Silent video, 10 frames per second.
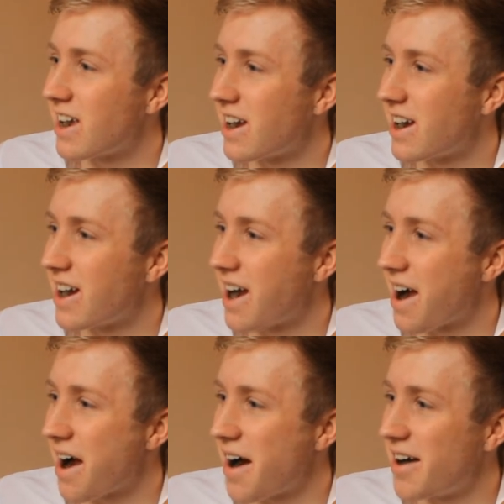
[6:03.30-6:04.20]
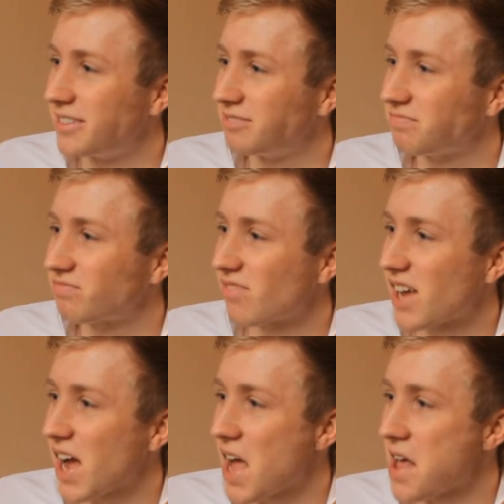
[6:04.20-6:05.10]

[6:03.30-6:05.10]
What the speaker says: No one is speaking in this clip.